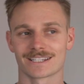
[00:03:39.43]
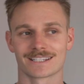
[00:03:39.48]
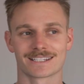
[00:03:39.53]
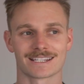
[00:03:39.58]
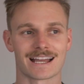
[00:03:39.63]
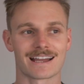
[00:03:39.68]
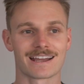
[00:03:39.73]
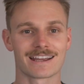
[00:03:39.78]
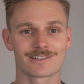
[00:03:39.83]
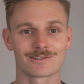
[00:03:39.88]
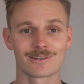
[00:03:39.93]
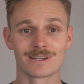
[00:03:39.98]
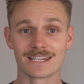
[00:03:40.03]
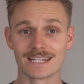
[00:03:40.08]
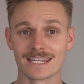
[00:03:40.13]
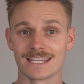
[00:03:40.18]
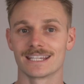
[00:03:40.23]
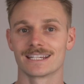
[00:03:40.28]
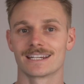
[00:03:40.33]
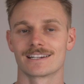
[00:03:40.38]
it, I actually
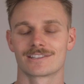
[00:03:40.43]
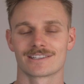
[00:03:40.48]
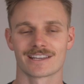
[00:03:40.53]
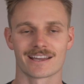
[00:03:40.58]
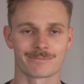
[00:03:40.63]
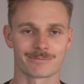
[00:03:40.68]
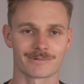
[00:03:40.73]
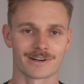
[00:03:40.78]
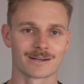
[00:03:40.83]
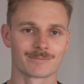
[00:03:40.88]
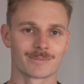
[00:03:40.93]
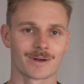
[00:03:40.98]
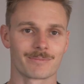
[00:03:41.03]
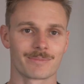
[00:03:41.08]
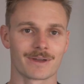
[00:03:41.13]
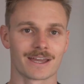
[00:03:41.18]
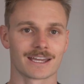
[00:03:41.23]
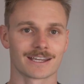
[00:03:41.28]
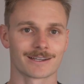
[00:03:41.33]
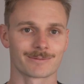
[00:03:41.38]
needed to upgrade my
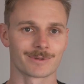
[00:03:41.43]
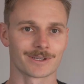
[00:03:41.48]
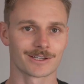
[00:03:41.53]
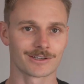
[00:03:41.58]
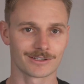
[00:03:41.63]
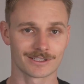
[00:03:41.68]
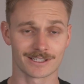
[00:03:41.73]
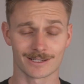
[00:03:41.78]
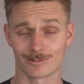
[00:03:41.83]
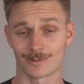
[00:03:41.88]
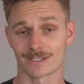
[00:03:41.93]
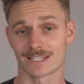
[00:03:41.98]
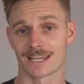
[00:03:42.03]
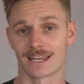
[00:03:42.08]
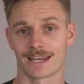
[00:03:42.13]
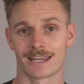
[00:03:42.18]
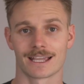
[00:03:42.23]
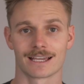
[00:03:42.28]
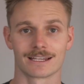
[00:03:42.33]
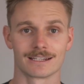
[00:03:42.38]
bag because it was
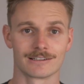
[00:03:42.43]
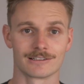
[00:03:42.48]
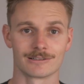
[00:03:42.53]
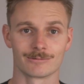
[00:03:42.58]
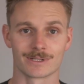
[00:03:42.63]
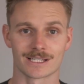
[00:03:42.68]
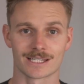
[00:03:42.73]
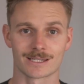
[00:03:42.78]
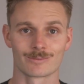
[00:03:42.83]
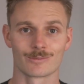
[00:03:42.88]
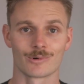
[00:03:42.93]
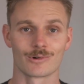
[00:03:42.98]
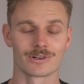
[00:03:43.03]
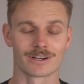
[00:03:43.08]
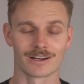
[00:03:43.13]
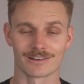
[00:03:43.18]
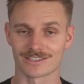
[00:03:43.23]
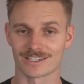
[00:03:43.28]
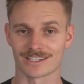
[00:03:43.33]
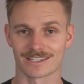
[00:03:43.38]
getting a little bit small
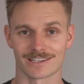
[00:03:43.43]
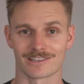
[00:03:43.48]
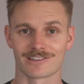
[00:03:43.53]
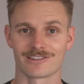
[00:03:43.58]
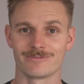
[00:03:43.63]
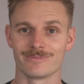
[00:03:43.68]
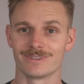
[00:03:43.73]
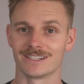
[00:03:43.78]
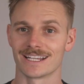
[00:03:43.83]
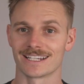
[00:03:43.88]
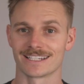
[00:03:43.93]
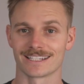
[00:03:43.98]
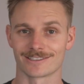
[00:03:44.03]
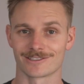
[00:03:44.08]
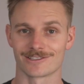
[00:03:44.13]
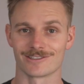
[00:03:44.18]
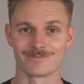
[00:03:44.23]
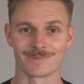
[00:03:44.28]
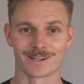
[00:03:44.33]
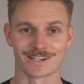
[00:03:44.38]
and I was just accumulating
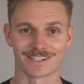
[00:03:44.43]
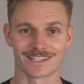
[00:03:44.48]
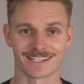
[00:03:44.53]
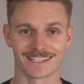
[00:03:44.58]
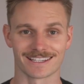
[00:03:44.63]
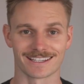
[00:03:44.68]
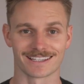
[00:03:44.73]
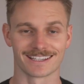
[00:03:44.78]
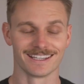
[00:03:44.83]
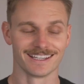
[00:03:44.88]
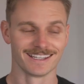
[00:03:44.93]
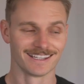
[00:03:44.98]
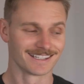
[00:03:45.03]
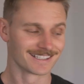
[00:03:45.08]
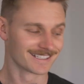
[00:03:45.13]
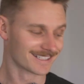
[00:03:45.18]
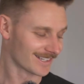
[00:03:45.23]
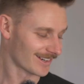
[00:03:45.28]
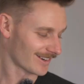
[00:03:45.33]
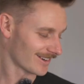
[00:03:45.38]
too much gear.
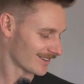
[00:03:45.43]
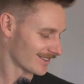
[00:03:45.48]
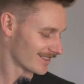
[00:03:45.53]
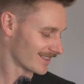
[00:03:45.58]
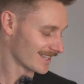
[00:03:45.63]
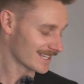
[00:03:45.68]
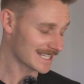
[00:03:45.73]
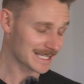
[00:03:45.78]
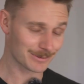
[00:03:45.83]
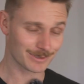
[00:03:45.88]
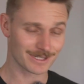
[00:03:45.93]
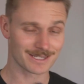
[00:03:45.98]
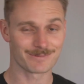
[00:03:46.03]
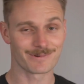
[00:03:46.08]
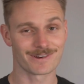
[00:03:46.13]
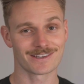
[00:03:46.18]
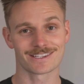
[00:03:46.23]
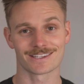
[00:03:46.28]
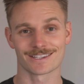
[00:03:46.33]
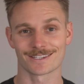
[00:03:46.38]
So this was
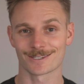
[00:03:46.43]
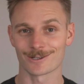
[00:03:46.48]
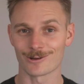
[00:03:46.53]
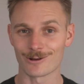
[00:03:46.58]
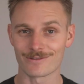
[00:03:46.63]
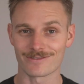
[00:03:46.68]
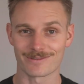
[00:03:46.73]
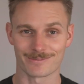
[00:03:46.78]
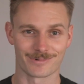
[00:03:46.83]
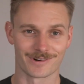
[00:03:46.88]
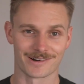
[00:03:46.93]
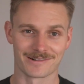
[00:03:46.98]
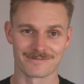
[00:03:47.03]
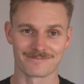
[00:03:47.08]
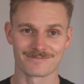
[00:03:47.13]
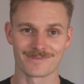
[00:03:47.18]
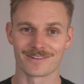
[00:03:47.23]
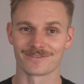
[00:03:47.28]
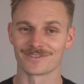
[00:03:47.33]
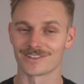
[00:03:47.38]
supposed to solve the
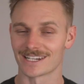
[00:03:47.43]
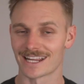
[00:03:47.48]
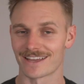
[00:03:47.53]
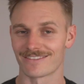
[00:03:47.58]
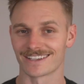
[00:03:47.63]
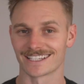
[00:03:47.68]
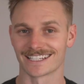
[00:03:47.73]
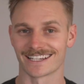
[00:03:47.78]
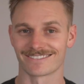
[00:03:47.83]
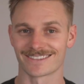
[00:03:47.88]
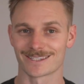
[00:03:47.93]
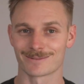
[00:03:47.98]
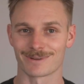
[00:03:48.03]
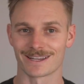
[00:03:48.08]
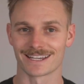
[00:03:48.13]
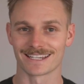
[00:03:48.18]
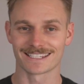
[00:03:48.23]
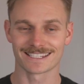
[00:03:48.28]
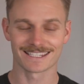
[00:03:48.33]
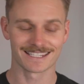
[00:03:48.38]
problem of not having enough
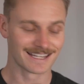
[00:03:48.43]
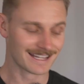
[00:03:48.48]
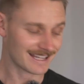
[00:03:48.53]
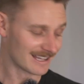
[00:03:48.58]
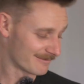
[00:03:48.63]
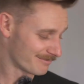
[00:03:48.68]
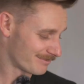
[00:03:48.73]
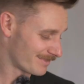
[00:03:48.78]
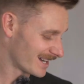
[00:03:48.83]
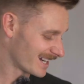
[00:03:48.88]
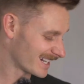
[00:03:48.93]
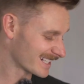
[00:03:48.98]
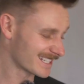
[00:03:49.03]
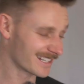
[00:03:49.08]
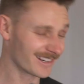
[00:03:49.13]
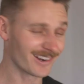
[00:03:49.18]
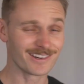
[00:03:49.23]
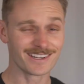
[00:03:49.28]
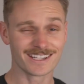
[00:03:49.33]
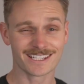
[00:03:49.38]
space, but
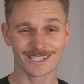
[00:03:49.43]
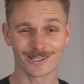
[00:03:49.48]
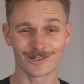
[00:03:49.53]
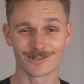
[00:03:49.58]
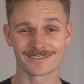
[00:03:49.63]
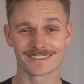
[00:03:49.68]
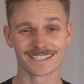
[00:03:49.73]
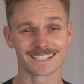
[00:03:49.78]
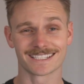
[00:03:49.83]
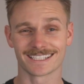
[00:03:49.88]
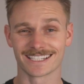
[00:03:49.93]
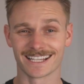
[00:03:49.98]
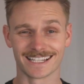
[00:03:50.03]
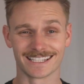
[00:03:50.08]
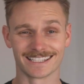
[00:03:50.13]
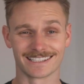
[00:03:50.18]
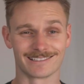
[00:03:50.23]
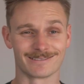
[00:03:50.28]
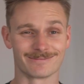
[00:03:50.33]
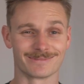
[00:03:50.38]
it only solved it a
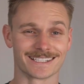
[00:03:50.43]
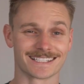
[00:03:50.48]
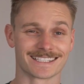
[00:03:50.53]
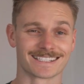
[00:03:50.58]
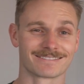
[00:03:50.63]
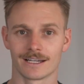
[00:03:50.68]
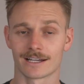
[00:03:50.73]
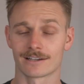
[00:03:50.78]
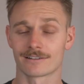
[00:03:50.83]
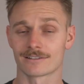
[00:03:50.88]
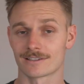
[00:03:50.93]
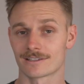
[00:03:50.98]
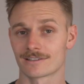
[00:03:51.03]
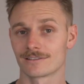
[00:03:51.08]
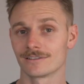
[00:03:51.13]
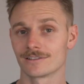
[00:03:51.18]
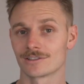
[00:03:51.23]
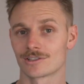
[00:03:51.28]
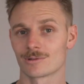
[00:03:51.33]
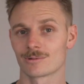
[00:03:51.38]
little bit. I could
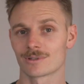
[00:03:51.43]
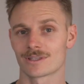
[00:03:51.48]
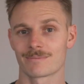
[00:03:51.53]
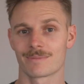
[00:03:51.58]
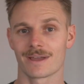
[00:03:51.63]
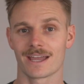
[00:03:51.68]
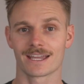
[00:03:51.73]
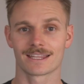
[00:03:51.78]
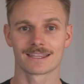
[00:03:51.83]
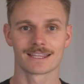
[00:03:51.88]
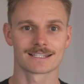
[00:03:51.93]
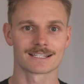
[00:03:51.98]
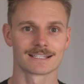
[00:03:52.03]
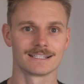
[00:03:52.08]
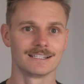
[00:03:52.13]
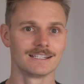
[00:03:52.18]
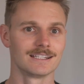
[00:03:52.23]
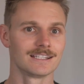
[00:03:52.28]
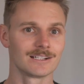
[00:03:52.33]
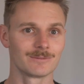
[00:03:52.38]
still do with a bag that's a
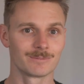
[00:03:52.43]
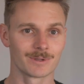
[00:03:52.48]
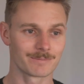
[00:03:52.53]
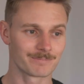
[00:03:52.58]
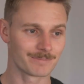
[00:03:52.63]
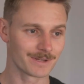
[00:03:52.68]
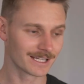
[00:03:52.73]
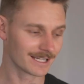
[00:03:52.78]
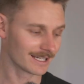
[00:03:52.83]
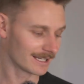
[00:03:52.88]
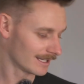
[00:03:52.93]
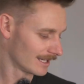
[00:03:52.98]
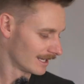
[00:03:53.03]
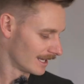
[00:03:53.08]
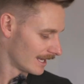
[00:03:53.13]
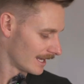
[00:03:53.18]
little bit bigger,